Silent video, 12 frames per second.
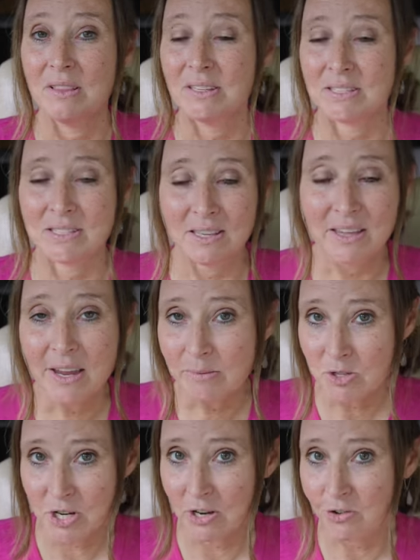this is a game
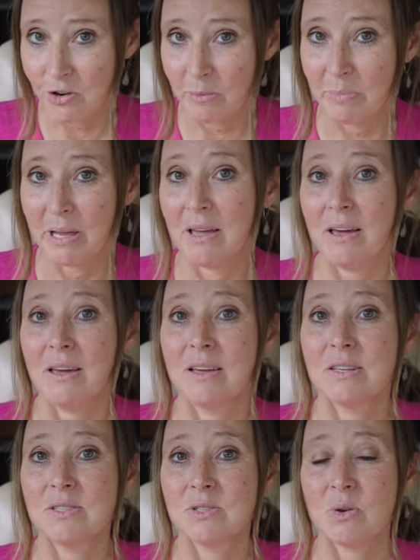changer
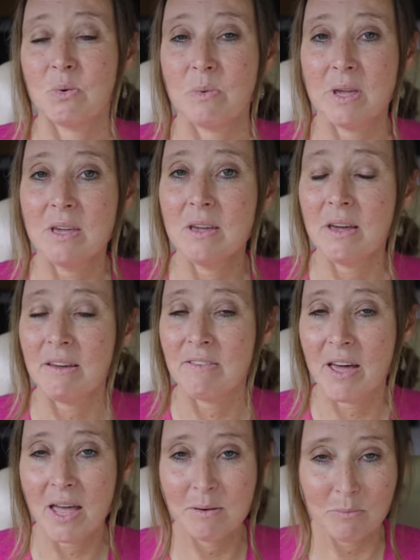because we have
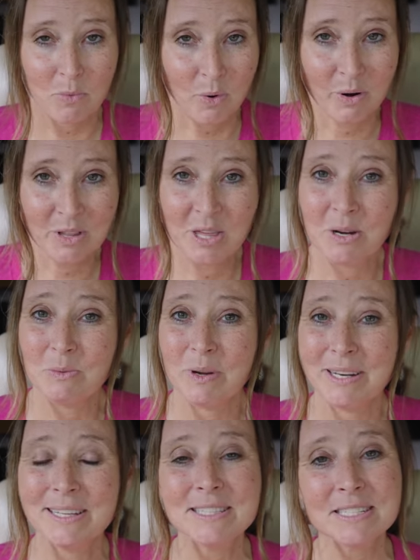had more than
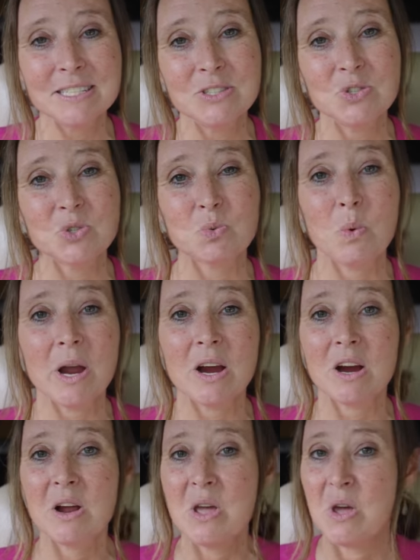one instance
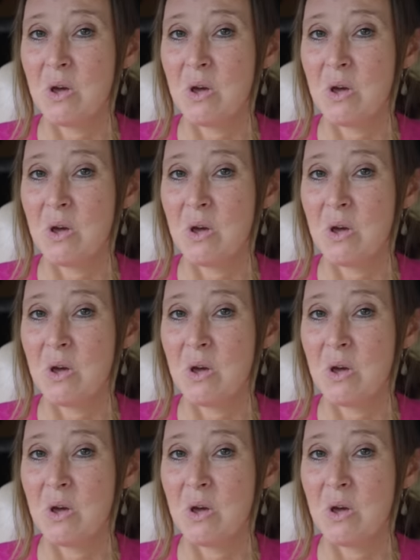where